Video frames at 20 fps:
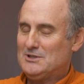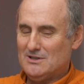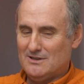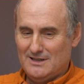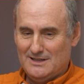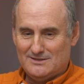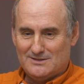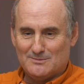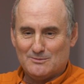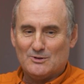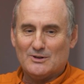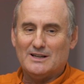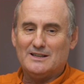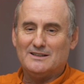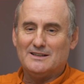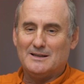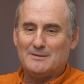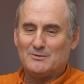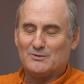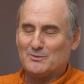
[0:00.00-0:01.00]
But y'all had some
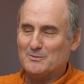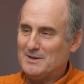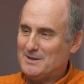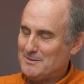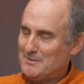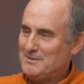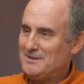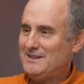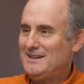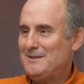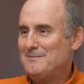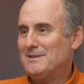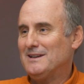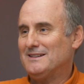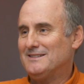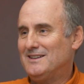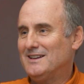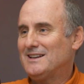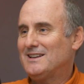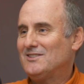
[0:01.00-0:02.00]
great names for me. I mean, the name
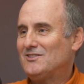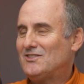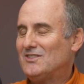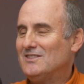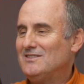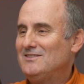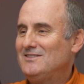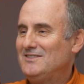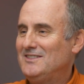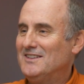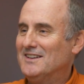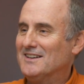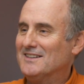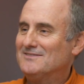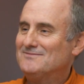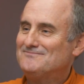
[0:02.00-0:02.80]
like Dickenson, yeah.